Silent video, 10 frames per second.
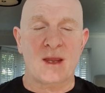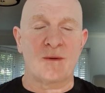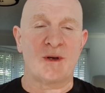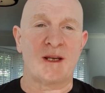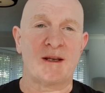
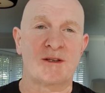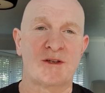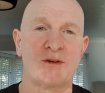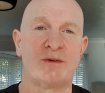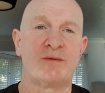we needed
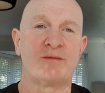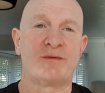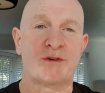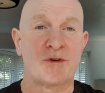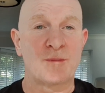to
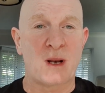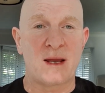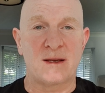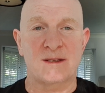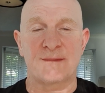recruit
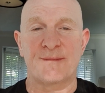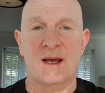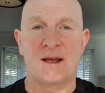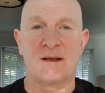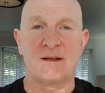players,
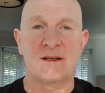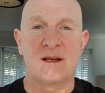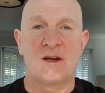and